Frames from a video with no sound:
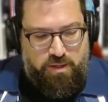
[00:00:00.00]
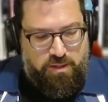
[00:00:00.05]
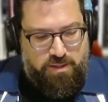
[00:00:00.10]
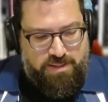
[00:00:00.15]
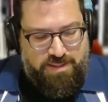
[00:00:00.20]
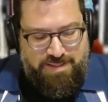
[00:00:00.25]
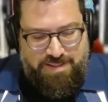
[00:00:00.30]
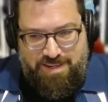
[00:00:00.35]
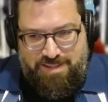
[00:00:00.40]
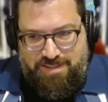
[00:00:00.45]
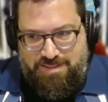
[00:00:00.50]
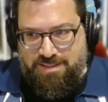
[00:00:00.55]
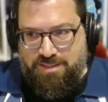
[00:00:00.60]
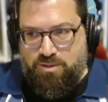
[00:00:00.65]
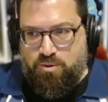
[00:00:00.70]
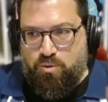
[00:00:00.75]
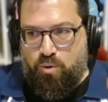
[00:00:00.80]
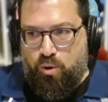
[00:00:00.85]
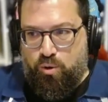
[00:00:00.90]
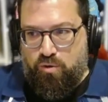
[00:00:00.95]
connecting
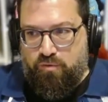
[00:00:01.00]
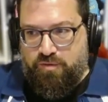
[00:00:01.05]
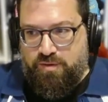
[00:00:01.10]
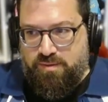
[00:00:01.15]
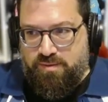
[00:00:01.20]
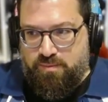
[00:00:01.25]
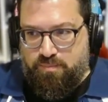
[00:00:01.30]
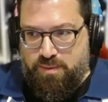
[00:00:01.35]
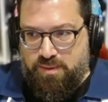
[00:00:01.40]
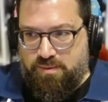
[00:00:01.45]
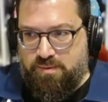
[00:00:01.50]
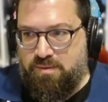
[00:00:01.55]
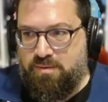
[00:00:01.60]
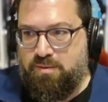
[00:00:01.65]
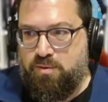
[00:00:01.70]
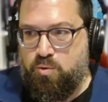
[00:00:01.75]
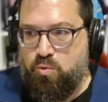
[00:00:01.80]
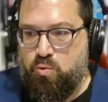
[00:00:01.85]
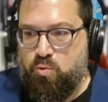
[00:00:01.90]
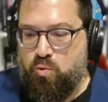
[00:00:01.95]
to all of these
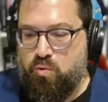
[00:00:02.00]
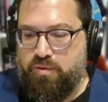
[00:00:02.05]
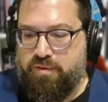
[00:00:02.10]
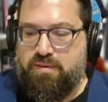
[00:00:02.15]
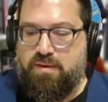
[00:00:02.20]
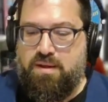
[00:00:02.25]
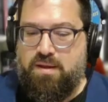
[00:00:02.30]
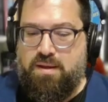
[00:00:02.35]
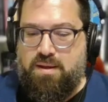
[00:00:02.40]
business tools,